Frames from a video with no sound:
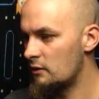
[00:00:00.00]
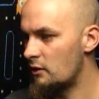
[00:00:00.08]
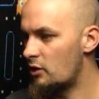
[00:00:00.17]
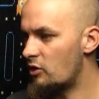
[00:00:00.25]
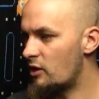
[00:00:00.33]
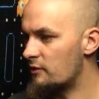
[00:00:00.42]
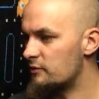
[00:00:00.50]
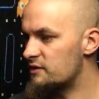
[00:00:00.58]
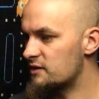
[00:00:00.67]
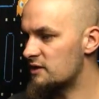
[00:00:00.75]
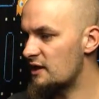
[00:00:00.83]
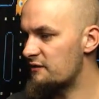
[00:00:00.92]
Alright, we've
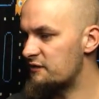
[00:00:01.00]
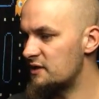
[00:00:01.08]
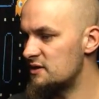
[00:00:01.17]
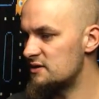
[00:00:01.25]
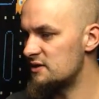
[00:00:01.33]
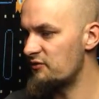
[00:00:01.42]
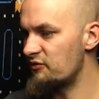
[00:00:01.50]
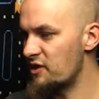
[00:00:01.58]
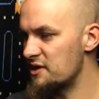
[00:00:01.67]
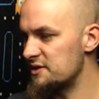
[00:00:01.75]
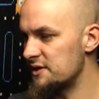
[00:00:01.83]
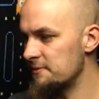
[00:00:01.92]
just left the
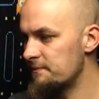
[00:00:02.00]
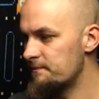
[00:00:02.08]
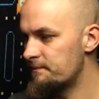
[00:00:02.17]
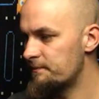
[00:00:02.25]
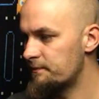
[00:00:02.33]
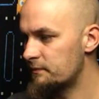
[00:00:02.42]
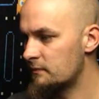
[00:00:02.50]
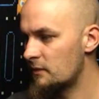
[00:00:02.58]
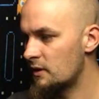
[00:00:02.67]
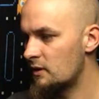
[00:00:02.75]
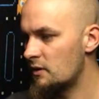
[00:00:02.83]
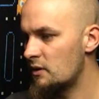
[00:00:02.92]
freighter.
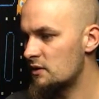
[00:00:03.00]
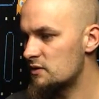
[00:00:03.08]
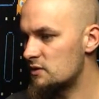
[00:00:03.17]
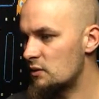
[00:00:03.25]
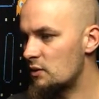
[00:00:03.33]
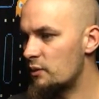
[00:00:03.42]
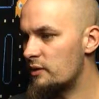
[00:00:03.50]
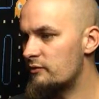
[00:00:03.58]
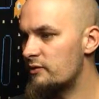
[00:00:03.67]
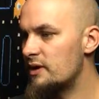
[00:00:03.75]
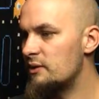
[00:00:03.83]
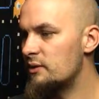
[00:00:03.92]
So what we
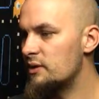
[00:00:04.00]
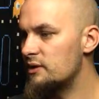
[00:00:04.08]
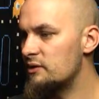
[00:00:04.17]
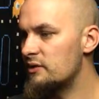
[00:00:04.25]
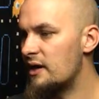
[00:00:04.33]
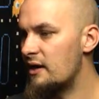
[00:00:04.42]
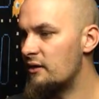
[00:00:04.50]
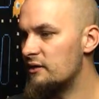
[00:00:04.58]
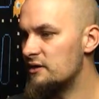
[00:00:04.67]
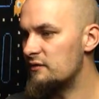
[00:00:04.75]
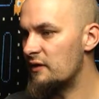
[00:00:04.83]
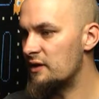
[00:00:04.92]
really want to do now
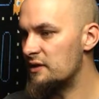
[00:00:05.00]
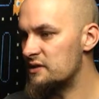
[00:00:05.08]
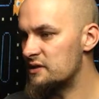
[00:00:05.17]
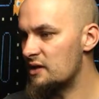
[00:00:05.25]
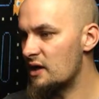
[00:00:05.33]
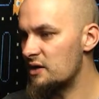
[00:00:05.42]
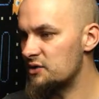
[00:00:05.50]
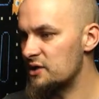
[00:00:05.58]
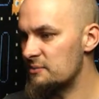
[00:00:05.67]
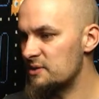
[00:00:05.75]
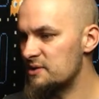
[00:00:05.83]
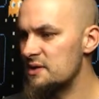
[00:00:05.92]
is find the
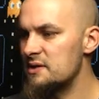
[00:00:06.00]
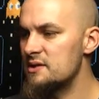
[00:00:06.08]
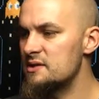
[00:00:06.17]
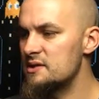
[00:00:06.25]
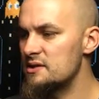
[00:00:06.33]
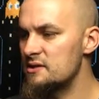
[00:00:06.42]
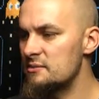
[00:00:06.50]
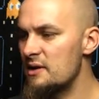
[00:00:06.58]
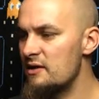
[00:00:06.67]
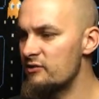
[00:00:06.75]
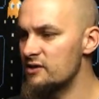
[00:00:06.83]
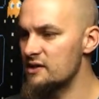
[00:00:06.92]
starship that's in this system.
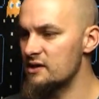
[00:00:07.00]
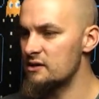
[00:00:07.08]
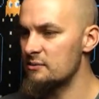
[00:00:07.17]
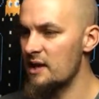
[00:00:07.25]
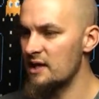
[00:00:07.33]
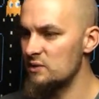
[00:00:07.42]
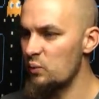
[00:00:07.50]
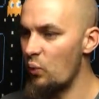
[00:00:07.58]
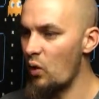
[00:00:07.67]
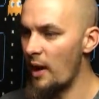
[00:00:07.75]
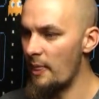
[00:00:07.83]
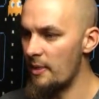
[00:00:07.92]
Every system has
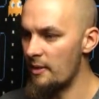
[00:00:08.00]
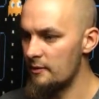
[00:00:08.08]
one.